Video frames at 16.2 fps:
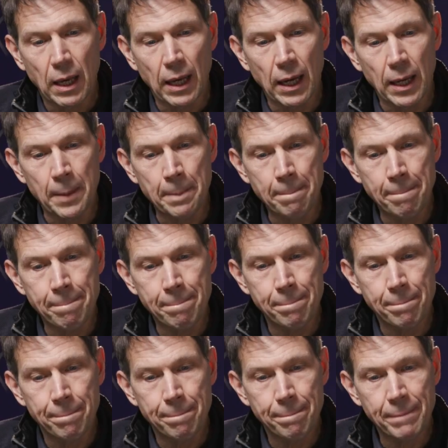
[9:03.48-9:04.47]

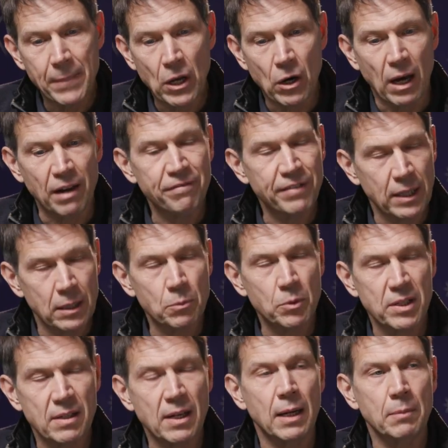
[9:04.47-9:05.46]
you know, I felt it
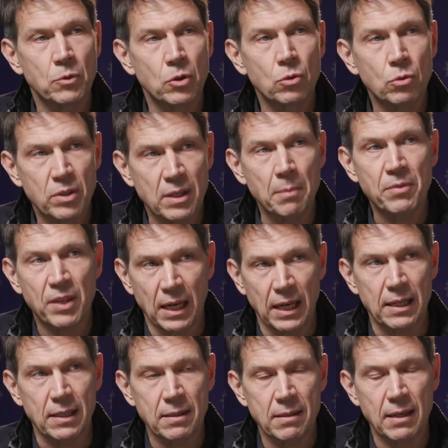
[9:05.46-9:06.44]
was time to do something
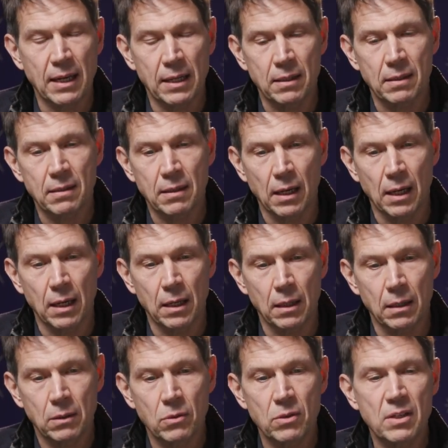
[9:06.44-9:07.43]
else and
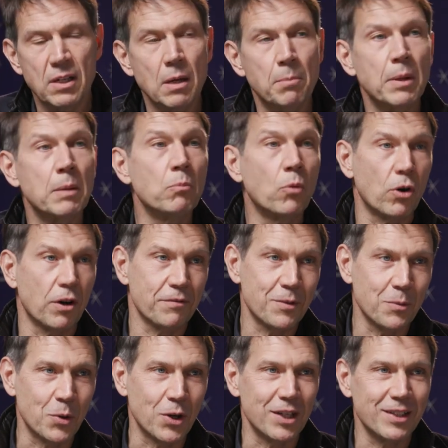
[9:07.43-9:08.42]
to see a bit more of
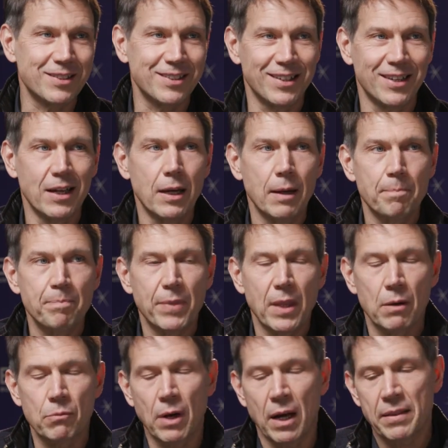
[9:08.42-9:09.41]
the world
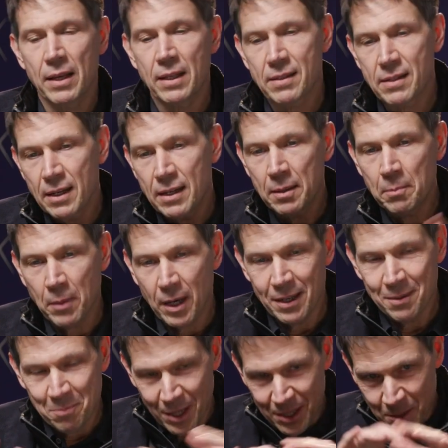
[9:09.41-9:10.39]
rather than sit in
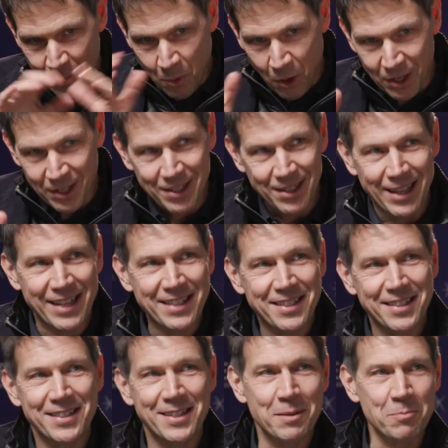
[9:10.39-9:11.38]
my small little
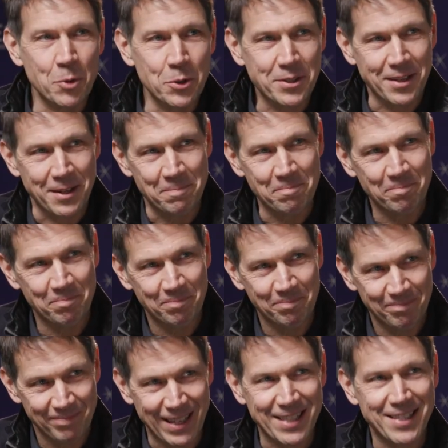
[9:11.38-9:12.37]
entity in Münster.
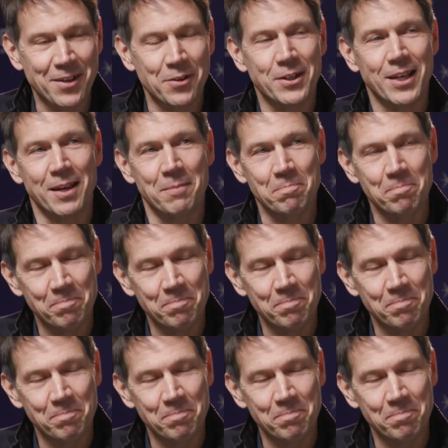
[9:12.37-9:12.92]
That's how it came.